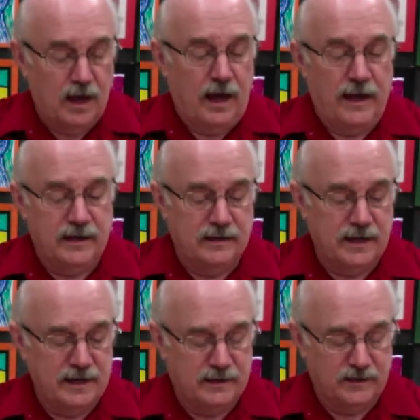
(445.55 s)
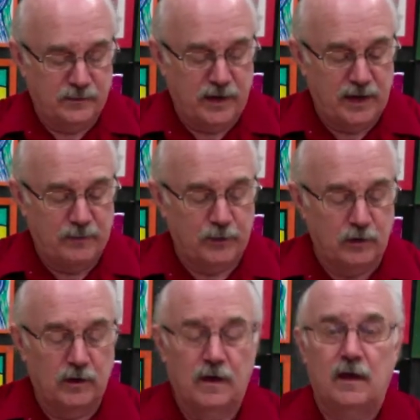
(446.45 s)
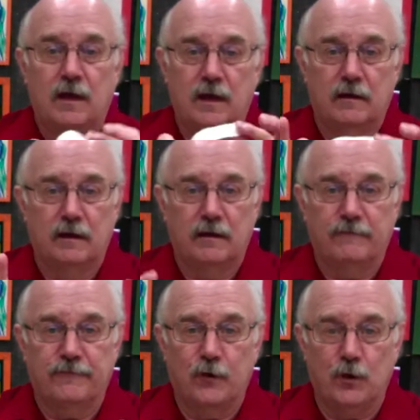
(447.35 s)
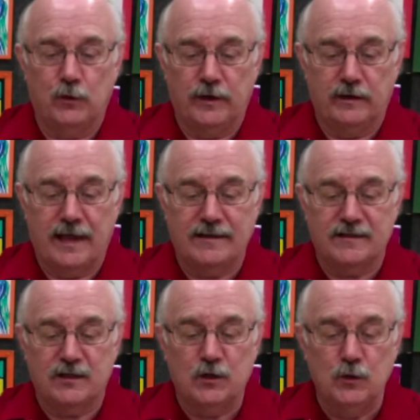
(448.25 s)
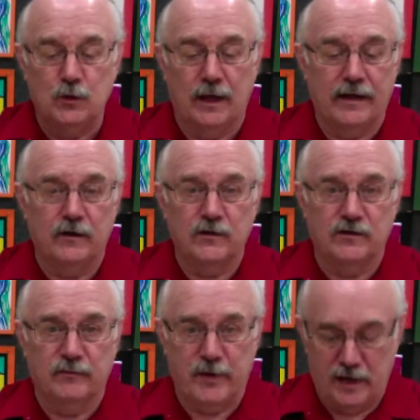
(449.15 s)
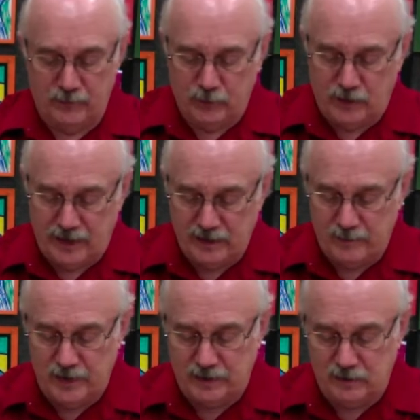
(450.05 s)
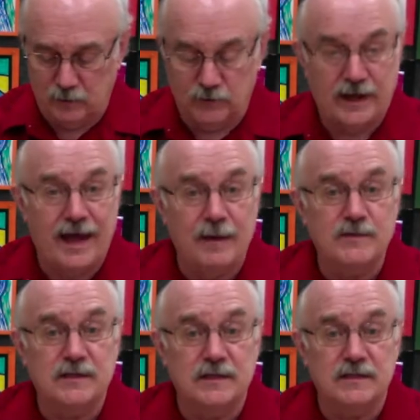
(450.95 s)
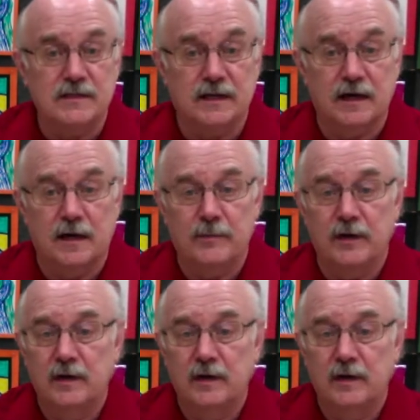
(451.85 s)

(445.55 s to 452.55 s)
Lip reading: I can take this paper and fold it. That's 2 layers of paper, and I can make little tabs that stick up,